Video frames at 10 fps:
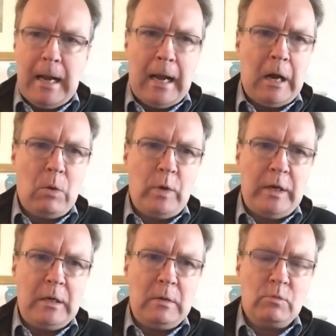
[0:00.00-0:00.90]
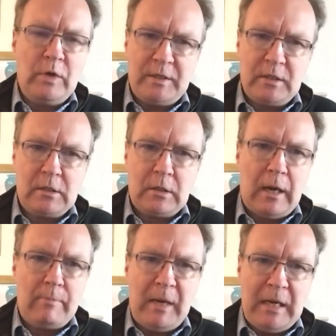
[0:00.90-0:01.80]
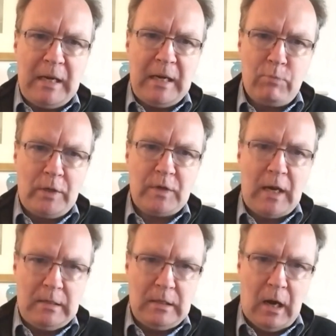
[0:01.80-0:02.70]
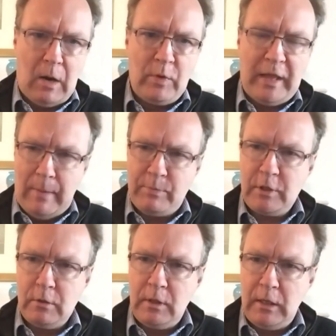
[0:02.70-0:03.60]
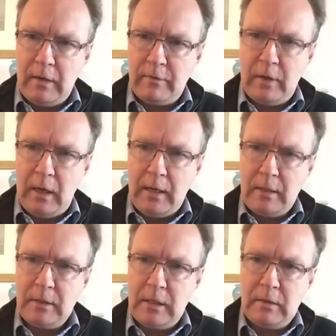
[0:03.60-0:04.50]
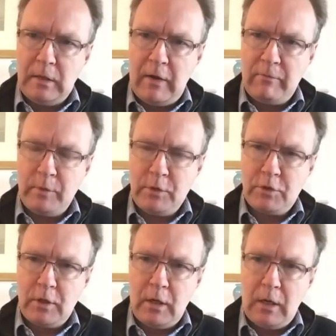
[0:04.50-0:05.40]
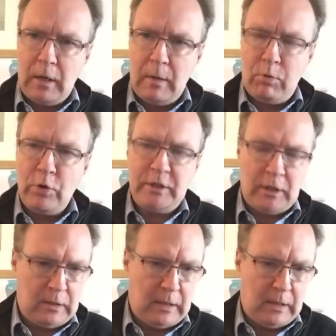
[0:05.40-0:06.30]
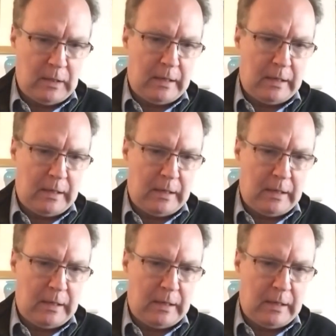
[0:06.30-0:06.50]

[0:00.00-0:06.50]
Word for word: Uh, we risked uh, many points ending up with absolutely nothing, and indeed the government uh, pointing in